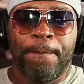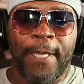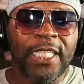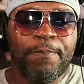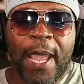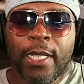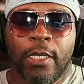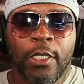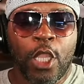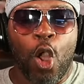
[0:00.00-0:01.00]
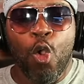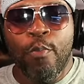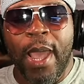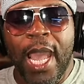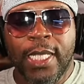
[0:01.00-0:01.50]
It's beta. The whole
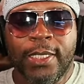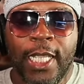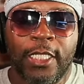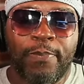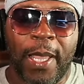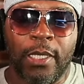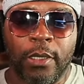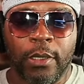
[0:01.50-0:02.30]
mindset is beta.